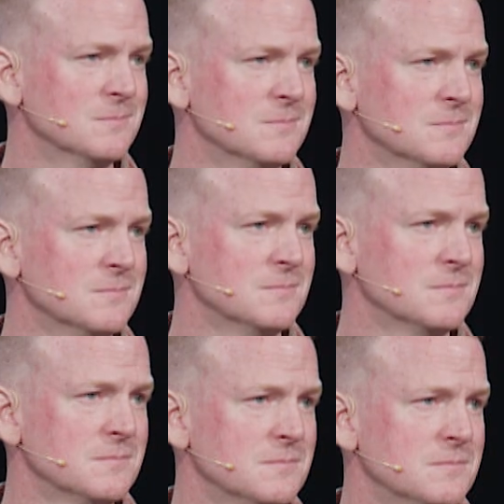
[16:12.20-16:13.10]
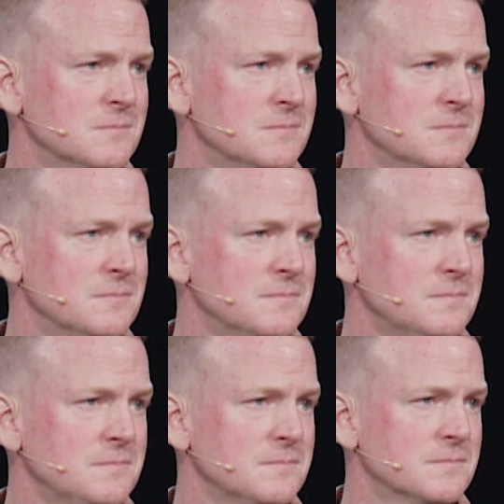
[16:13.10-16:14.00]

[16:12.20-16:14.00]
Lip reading: (no one is talking)